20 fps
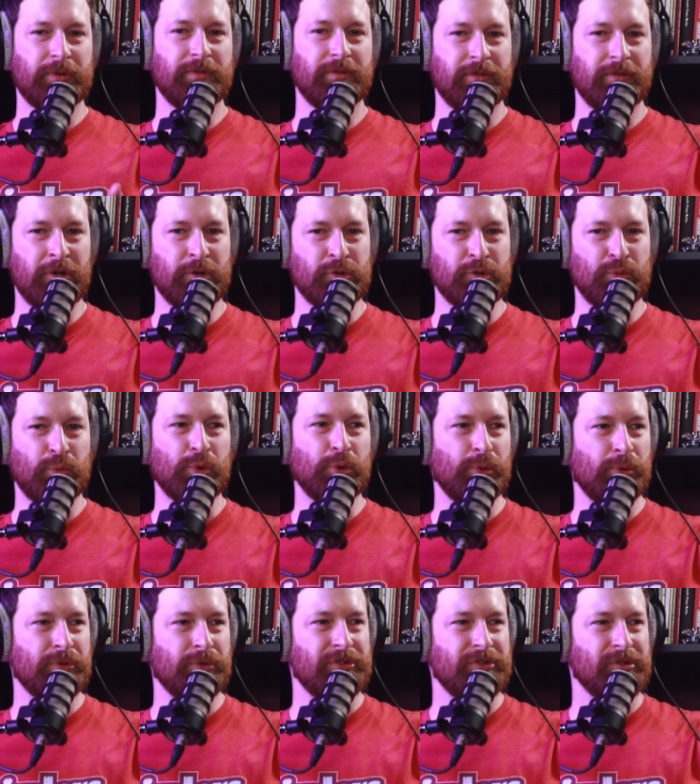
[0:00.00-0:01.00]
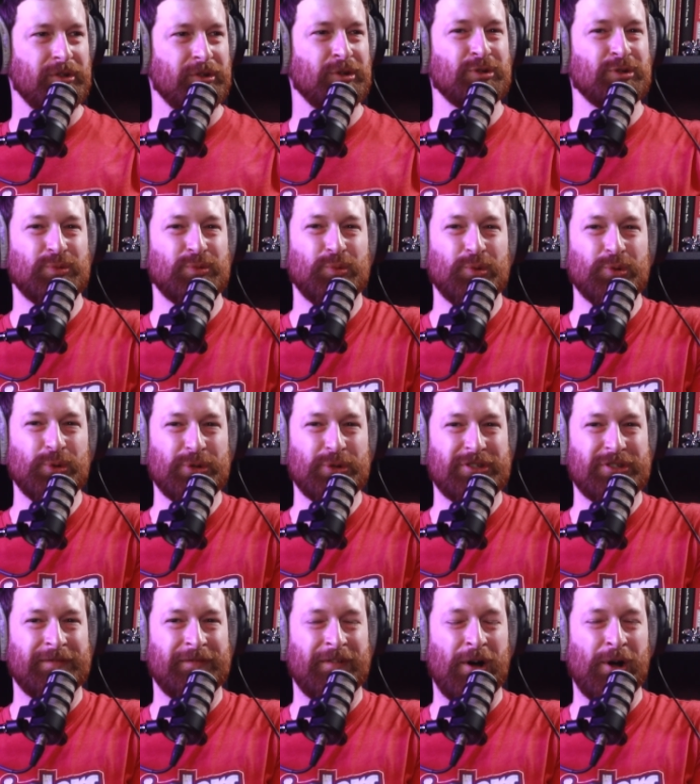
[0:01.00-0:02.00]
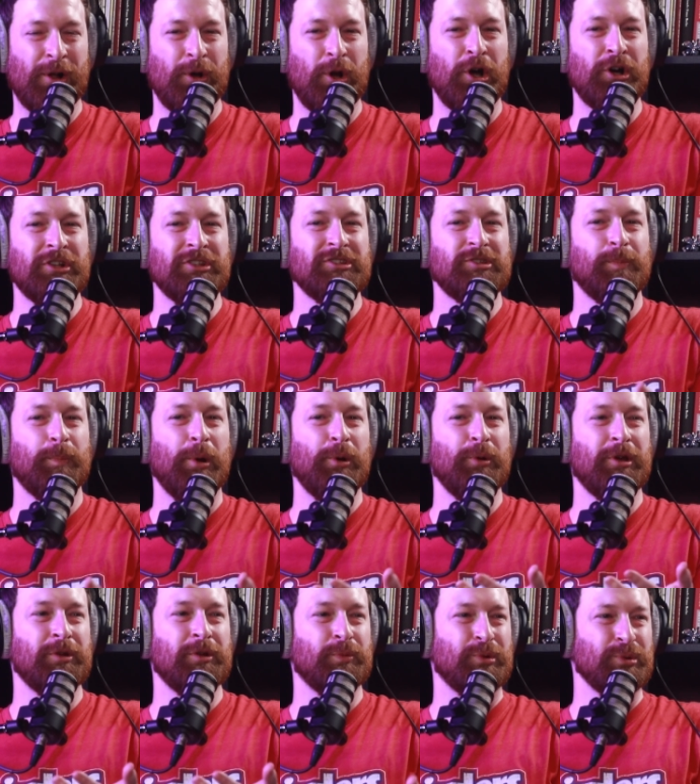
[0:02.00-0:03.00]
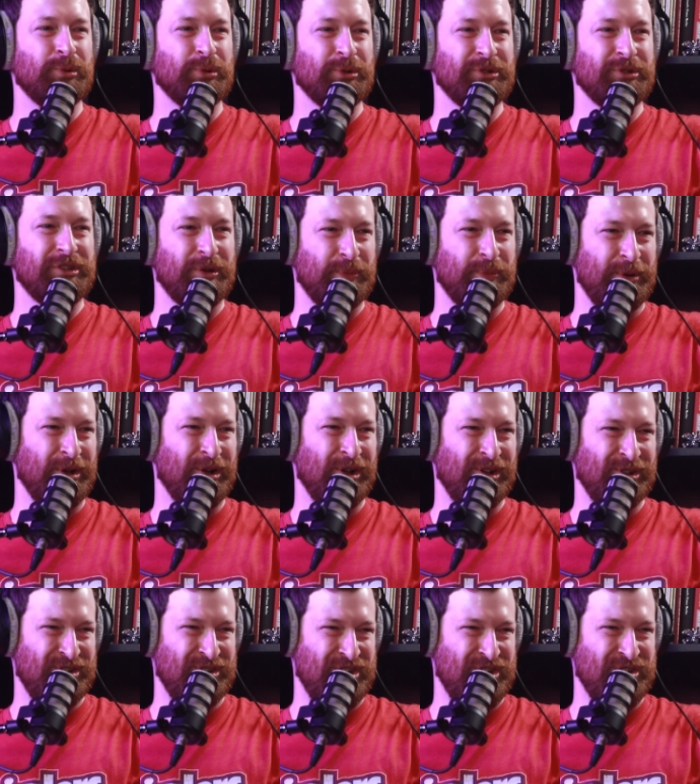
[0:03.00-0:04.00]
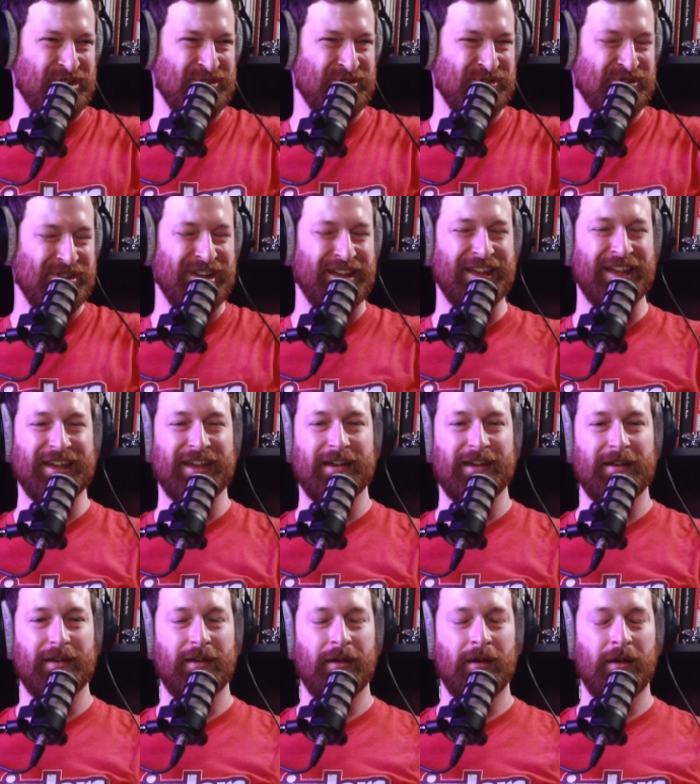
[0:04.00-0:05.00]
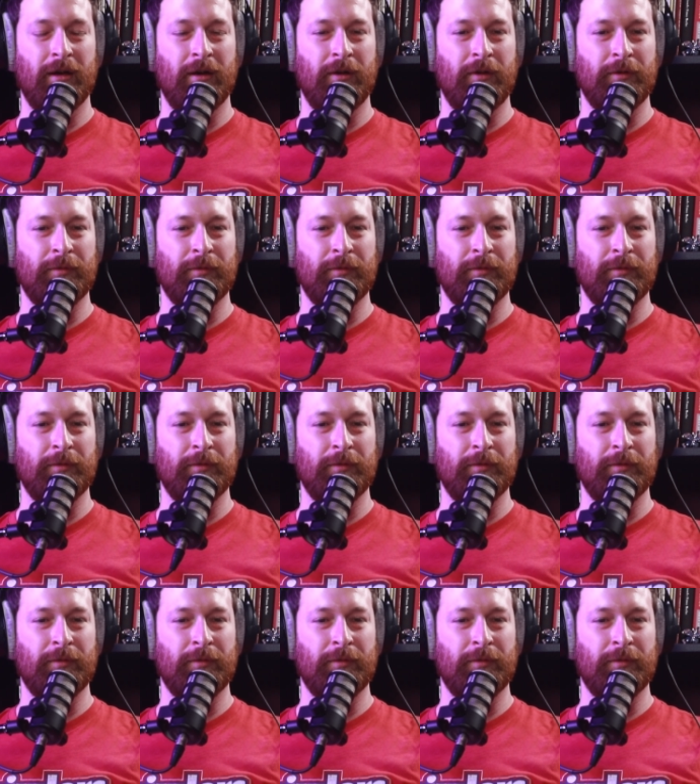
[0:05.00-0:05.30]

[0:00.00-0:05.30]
there's rules. There's rules to follow, unspoken rules that we all know. Uh,